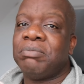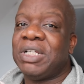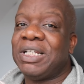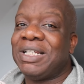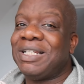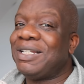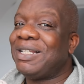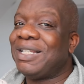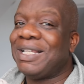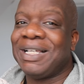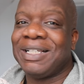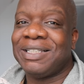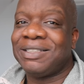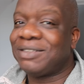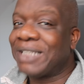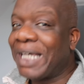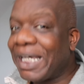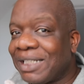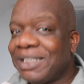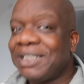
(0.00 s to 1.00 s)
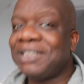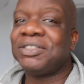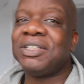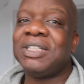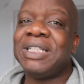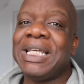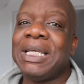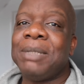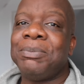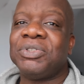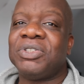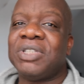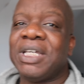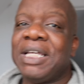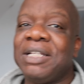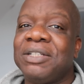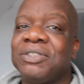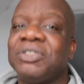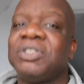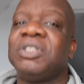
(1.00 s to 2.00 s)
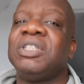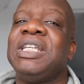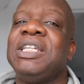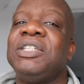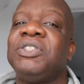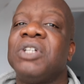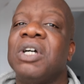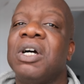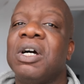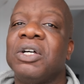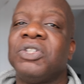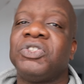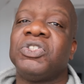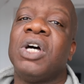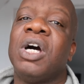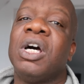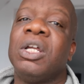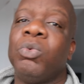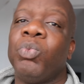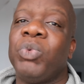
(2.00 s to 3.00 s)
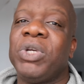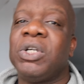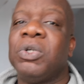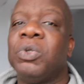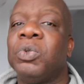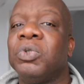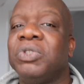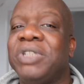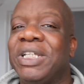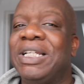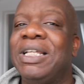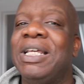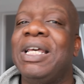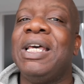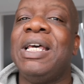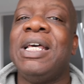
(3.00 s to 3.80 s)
and exactly as the name states, these cars are unrecorded.